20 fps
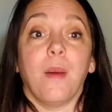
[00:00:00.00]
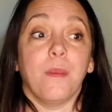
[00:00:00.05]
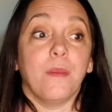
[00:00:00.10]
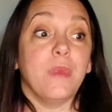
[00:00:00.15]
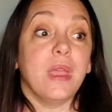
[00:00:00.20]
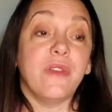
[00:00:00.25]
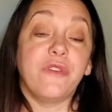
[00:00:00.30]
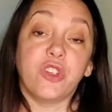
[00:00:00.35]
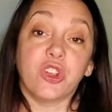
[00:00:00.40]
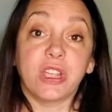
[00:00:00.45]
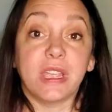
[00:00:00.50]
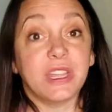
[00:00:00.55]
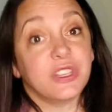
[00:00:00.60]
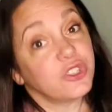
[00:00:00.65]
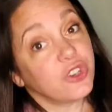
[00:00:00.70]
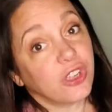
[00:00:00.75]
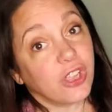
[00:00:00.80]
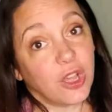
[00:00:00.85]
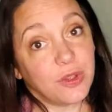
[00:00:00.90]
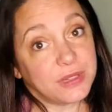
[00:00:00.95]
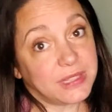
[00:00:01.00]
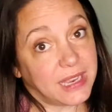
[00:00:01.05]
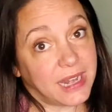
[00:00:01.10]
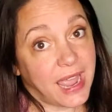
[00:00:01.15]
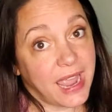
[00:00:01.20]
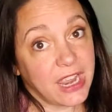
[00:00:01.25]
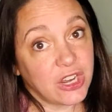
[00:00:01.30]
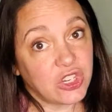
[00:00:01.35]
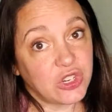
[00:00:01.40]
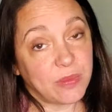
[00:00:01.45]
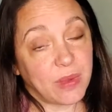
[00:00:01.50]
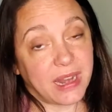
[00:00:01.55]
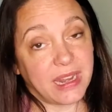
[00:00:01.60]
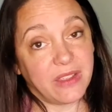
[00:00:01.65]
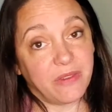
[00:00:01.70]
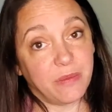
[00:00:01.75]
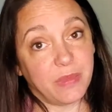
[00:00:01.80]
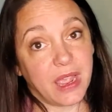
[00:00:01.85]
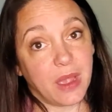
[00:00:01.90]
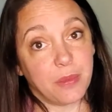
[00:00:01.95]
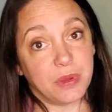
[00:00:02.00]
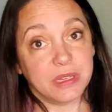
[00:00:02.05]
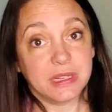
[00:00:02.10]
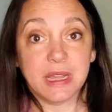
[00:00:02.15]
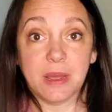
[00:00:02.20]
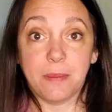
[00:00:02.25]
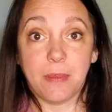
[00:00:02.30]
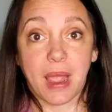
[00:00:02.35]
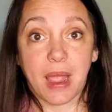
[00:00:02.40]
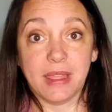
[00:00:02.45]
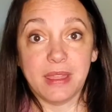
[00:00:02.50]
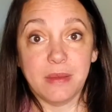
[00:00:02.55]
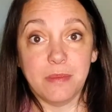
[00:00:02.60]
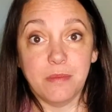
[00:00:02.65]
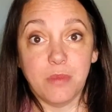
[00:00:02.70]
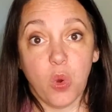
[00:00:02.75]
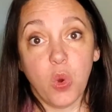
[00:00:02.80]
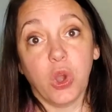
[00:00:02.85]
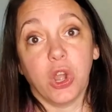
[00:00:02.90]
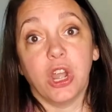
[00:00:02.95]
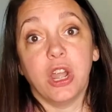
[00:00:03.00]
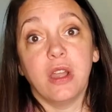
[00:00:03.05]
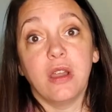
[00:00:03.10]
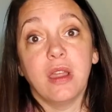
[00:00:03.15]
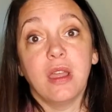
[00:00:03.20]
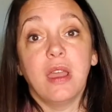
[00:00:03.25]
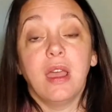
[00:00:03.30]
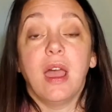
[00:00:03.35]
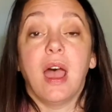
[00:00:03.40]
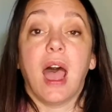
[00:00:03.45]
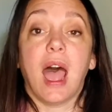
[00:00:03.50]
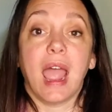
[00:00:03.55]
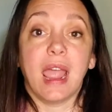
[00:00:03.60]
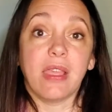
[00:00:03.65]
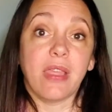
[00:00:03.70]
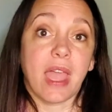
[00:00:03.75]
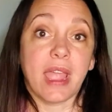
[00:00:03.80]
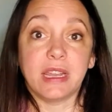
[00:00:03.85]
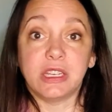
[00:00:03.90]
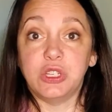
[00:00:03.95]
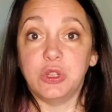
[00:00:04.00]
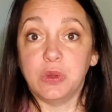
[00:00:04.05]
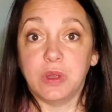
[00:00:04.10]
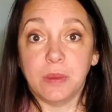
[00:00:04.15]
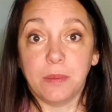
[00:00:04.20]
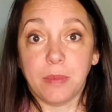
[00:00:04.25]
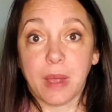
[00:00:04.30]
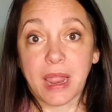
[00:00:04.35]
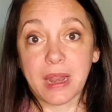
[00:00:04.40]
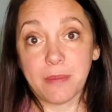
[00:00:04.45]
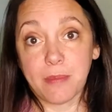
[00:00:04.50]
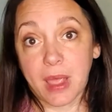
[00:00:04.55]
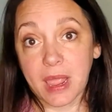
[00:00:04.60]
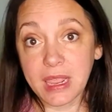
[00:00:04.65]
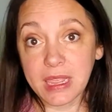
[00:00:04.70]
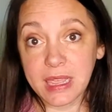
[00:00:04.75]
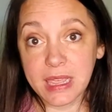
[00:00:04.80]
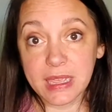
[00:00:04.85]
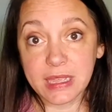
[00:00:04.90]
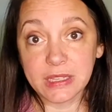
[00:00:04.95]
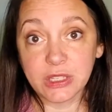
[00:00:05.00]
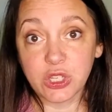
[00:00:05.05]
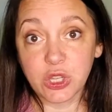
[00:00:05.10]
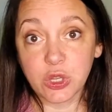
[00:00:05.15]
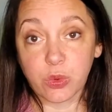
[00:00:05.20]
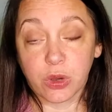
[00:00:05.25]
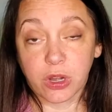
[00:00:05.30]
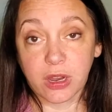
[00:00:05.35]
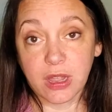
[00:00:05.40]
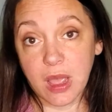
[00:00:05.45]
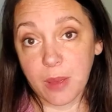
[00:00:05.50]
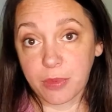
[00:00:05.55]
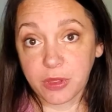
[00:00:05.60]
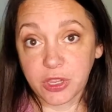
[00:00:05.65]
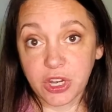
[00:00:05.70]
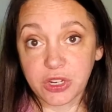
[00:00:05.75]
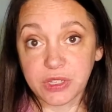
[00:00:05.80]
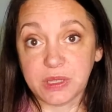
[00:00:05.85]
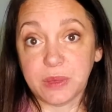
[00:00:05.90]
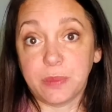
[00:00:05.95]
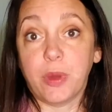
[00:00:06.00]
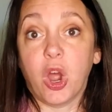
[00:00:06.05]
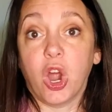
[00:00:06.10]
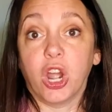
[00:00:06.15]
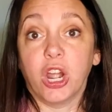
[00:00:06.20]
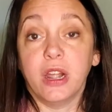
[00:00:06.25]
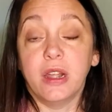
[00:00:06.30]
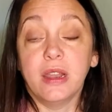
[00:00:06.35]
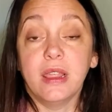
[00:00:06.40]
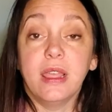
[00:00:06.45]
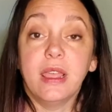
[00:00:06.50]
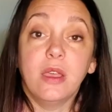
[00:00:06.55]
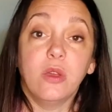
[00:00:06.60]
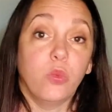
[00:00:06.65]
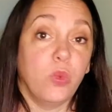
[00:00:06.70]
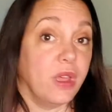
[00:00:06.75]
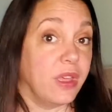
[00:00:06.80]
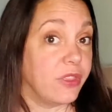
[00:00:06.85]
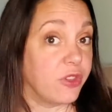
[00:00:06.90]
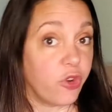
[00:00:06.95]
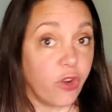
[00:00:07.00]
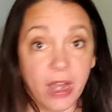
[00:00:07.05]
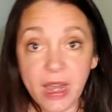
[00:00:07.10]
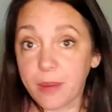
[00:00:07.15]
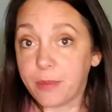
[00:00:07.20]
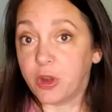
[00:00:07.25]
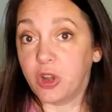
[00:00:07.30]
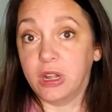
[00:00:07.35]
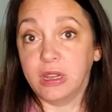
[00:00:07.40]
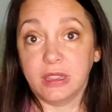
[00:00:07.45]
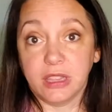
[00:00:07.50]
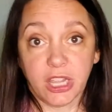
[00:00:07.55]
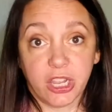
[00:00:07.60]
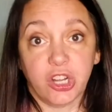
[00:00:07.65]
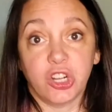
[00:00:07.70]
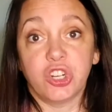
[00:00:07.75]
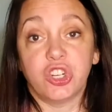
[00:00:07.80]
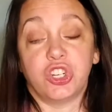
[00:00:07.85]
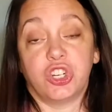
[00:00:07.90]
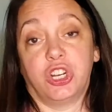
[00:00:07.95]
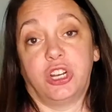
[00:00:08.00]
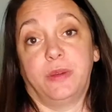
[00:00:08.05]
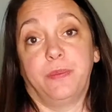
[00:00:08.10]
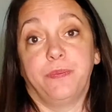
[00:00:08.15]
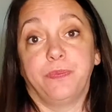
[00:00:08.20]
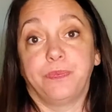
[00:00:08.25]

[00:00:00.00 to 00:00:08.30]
If your kids are close in age, you might even be able to combine them more. I like to combine my kids who are a couple years apart with grammar and literature.